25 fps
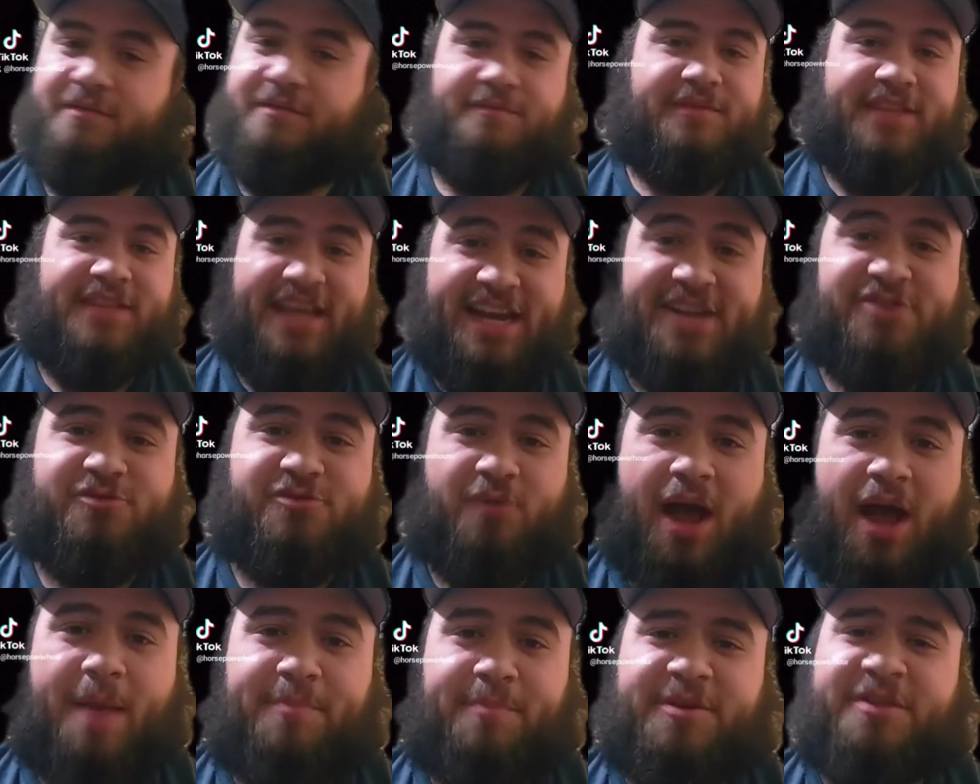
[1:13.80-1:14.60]
they
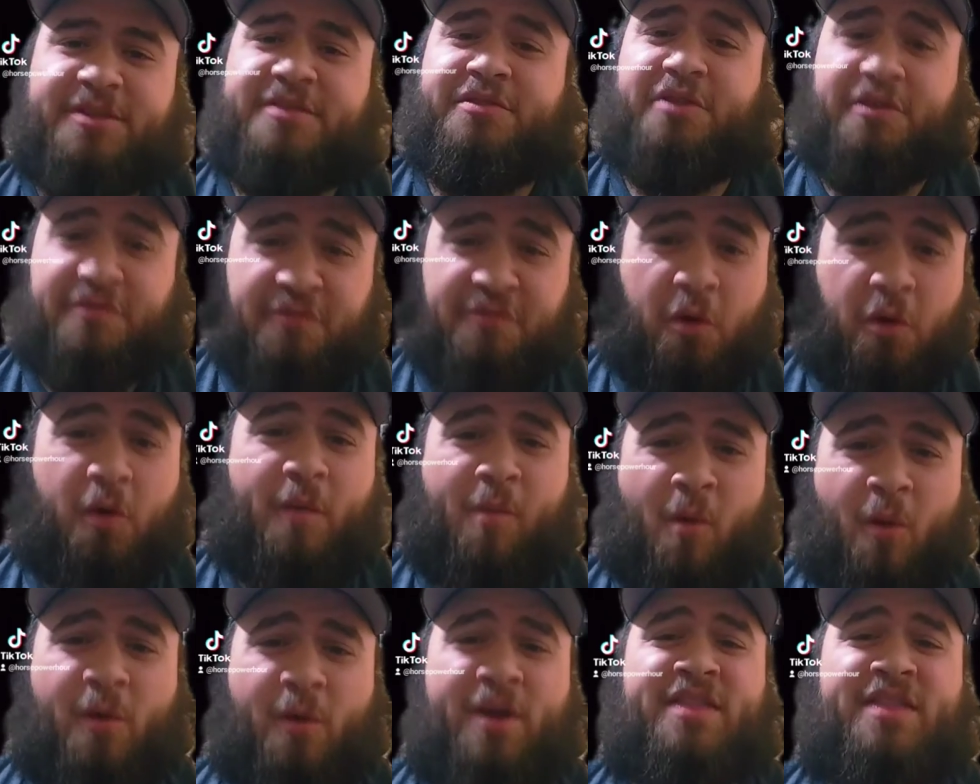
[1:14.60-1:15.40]
dropped the
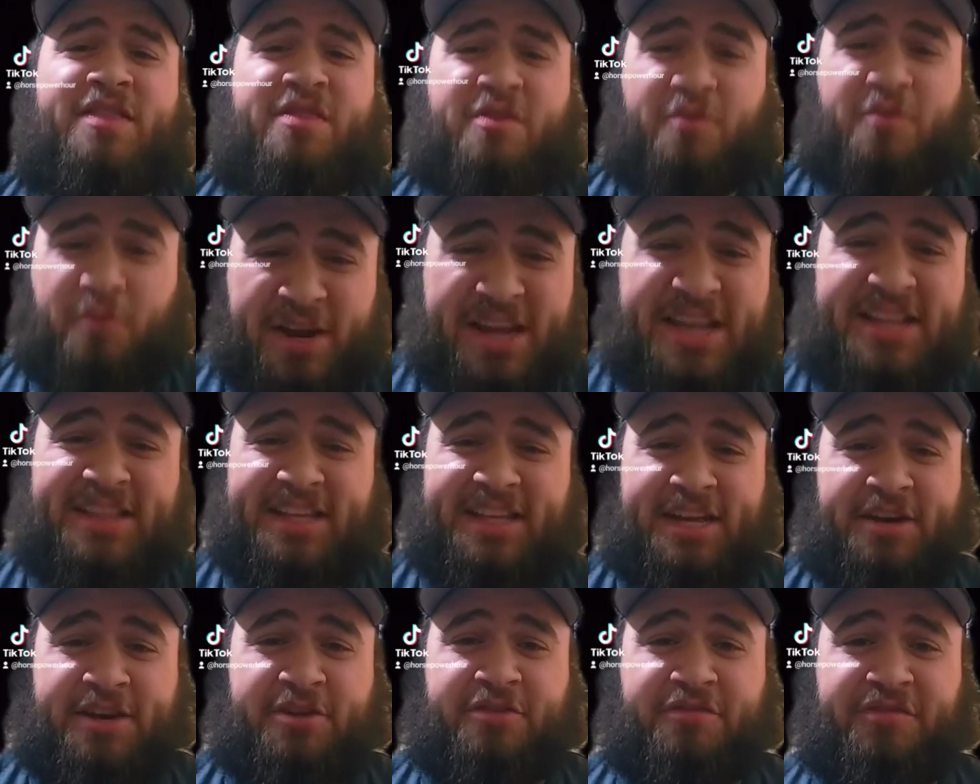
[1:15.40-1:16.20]
4.3
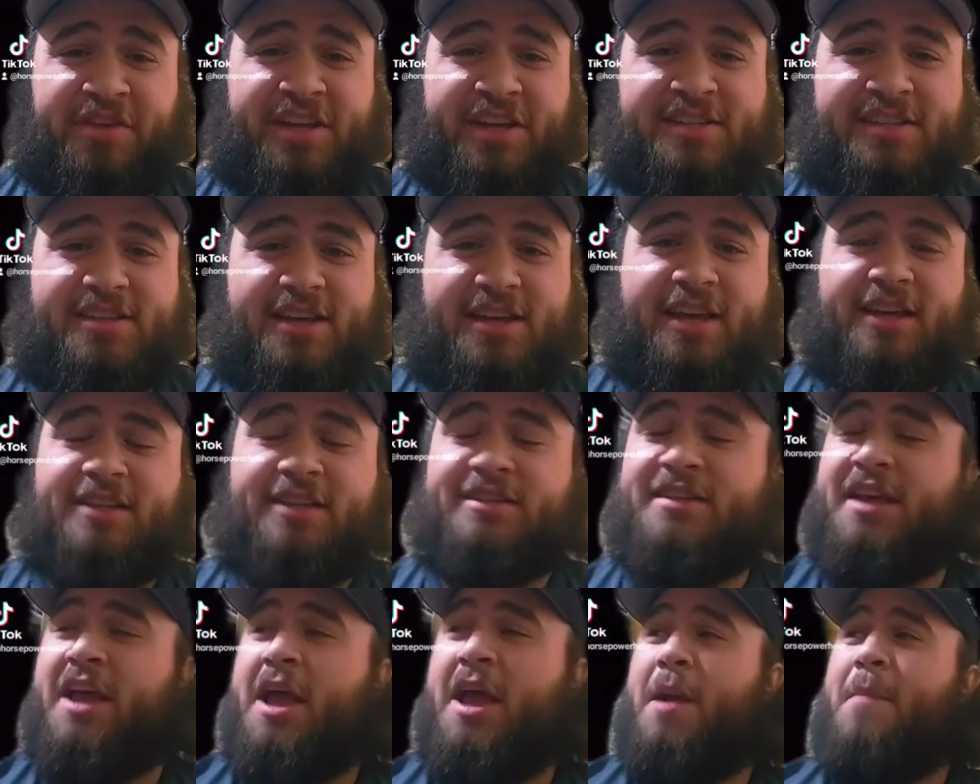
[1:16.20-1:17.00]
liter
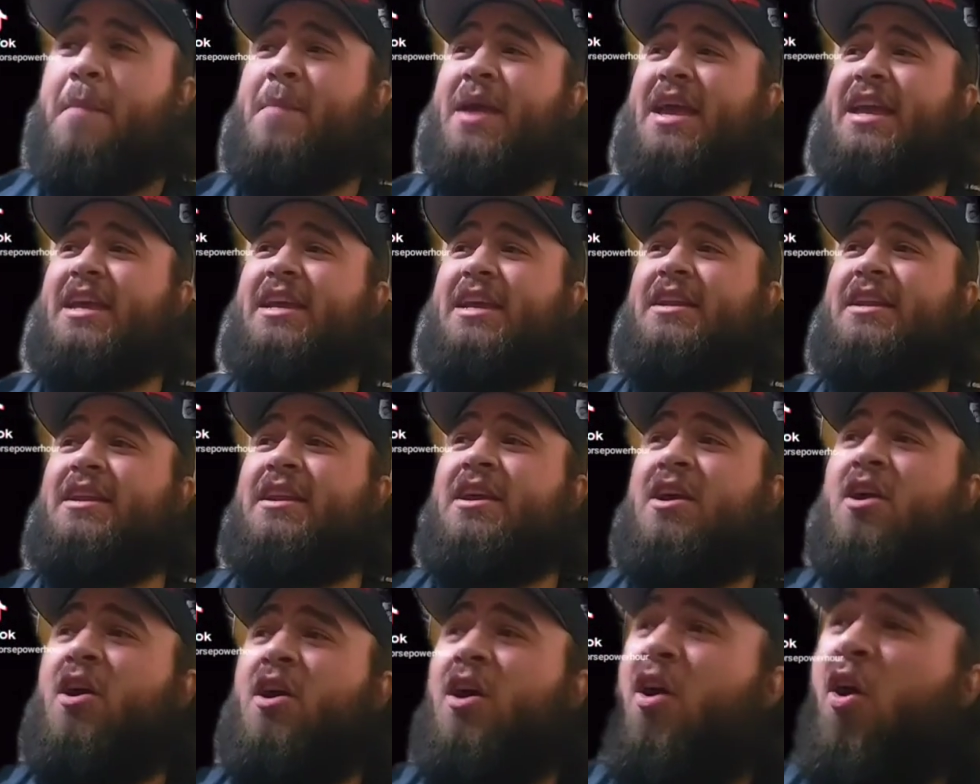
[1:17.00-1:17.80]
V6, making,
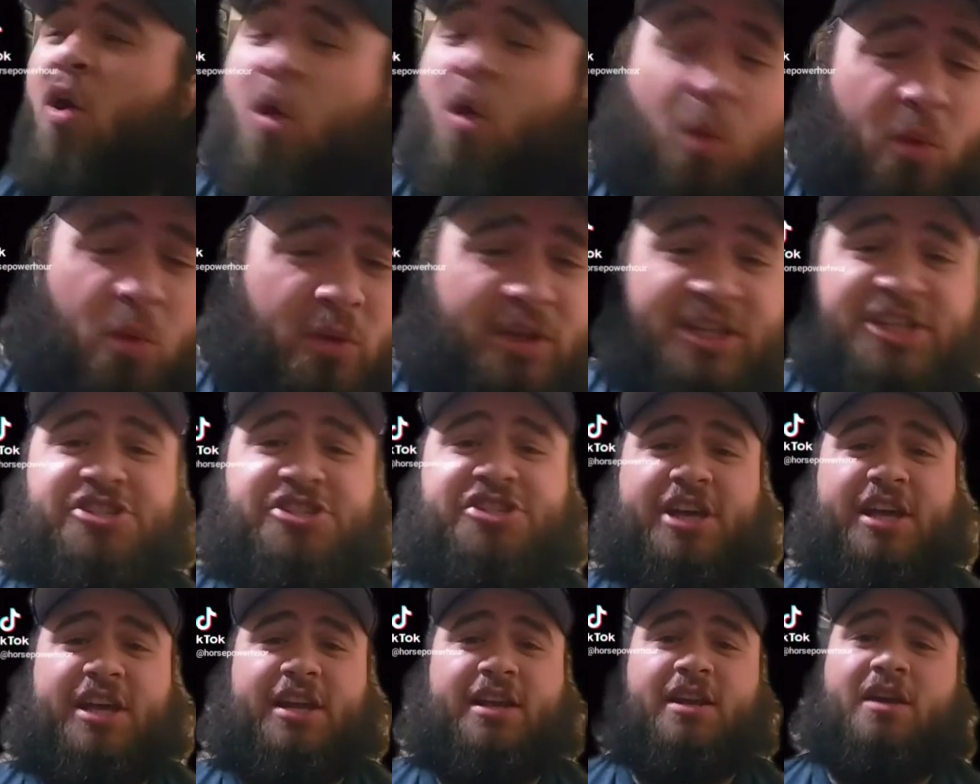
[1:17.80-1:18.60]
holy
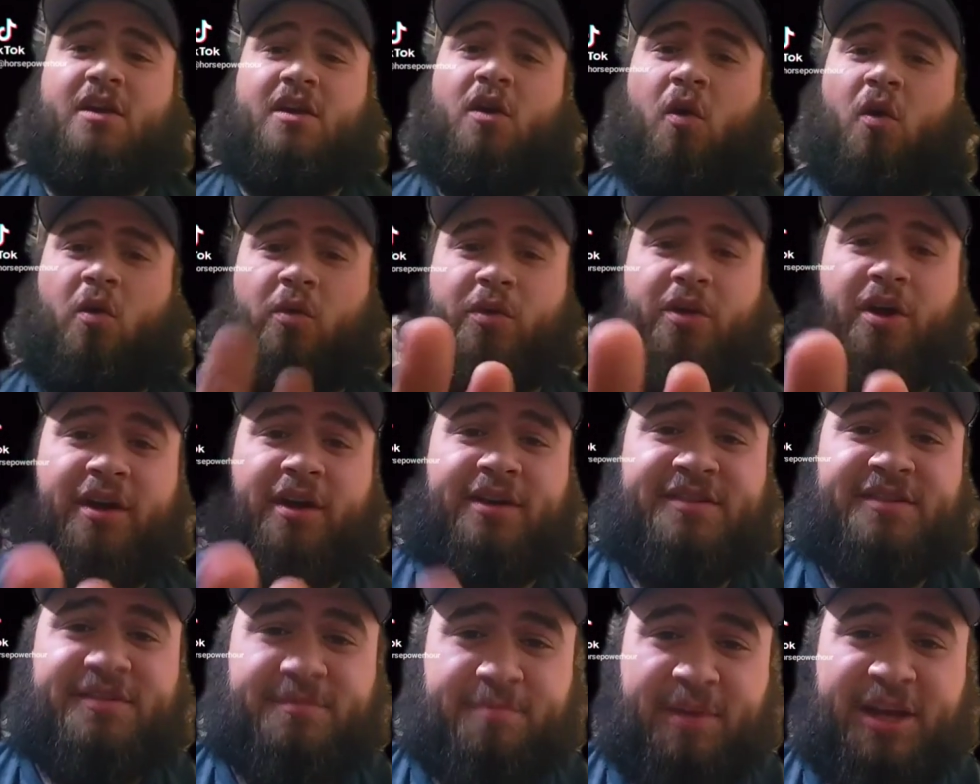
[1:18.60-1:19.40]
shit, hold
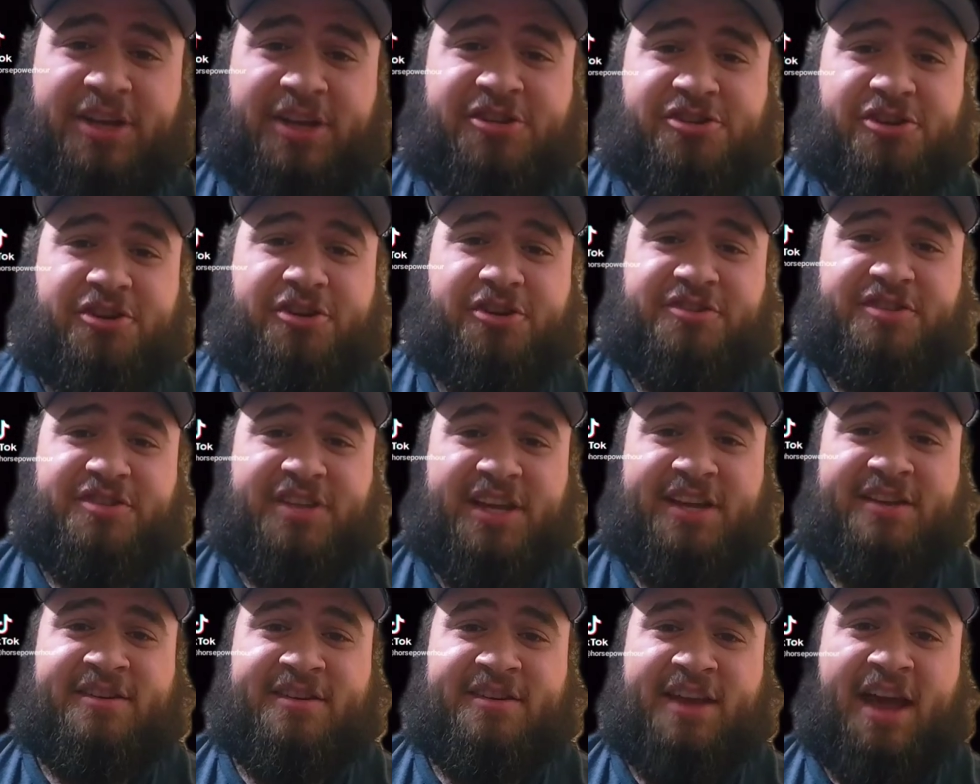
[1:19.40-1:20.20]
on, make sure you're
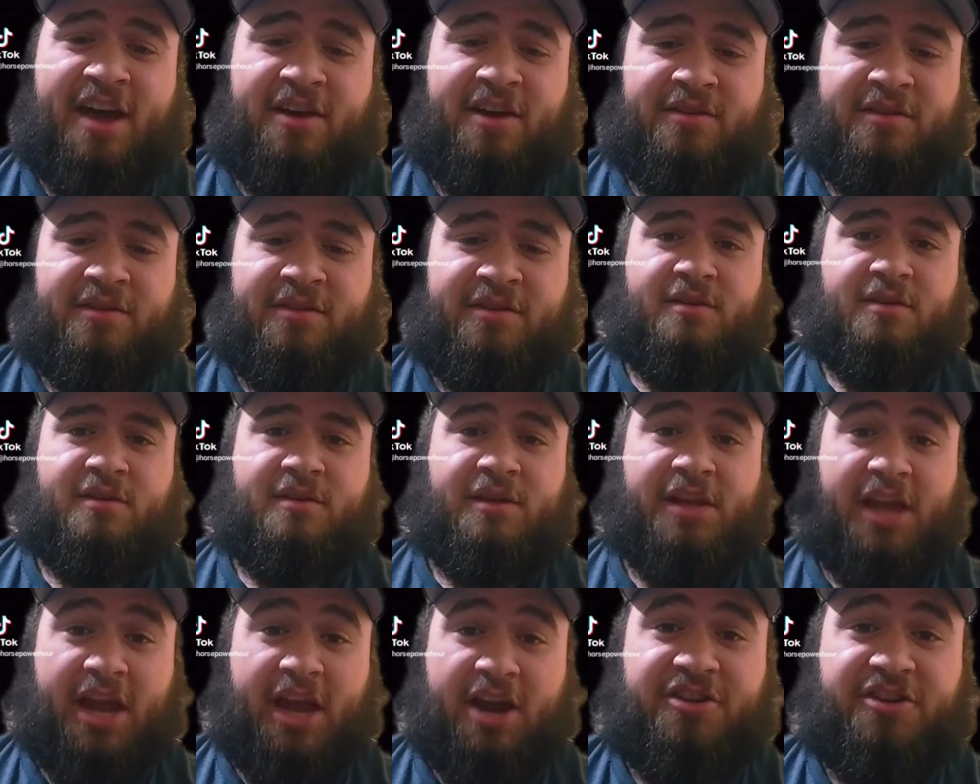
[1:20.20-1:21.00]
sitting down.
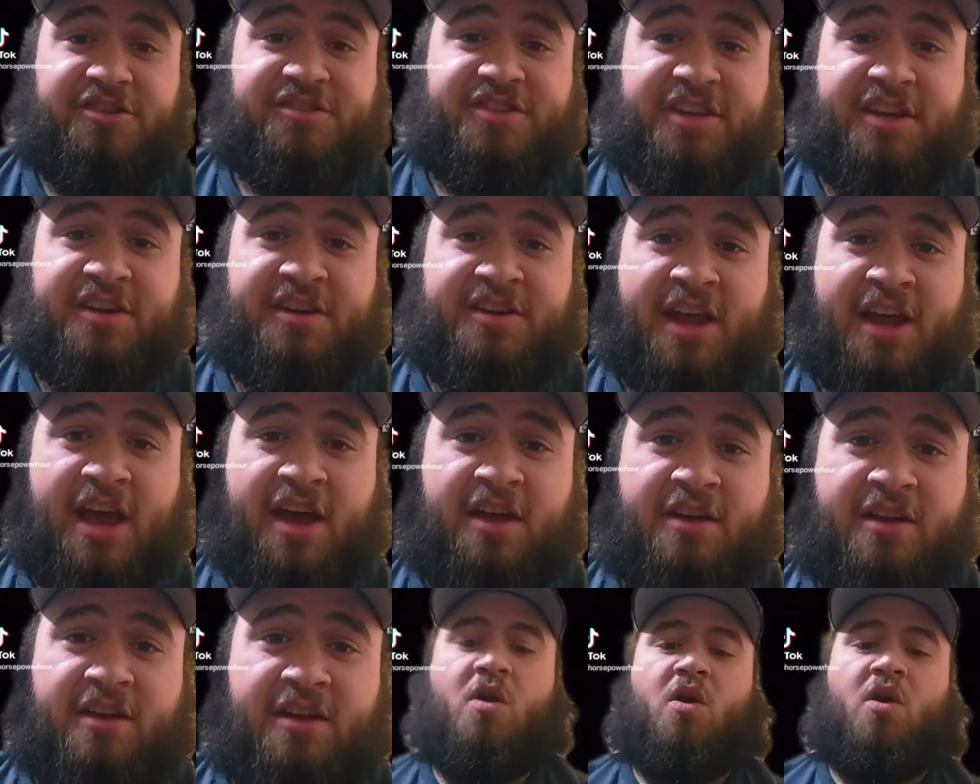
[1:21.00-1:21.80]
Okay, are you sitting
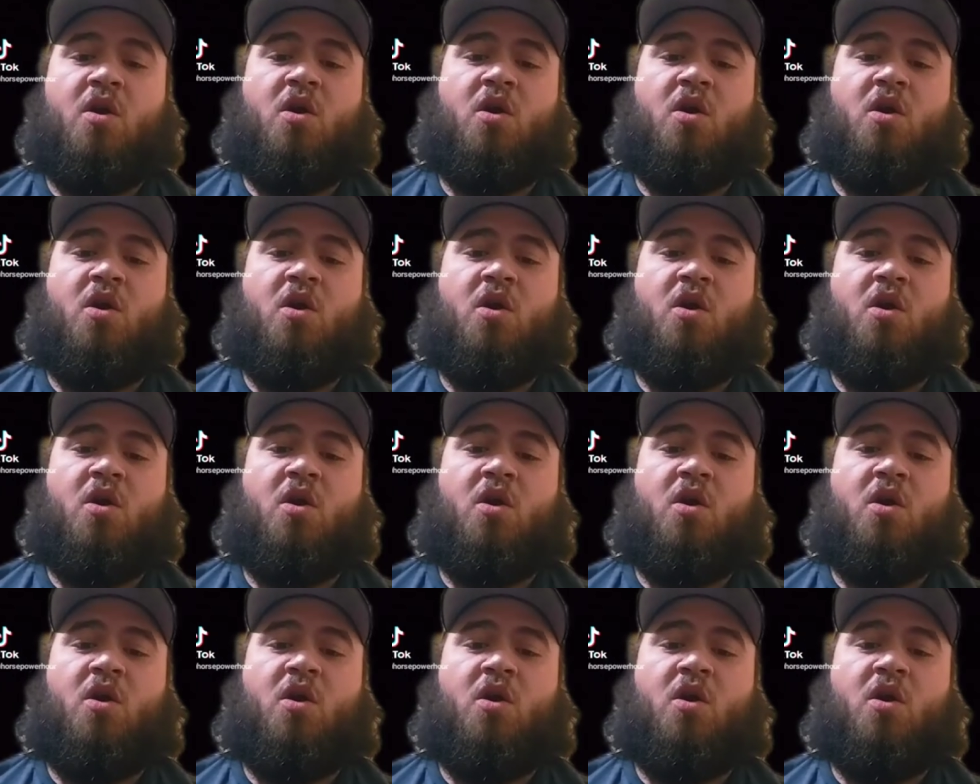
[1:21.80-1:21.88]
down?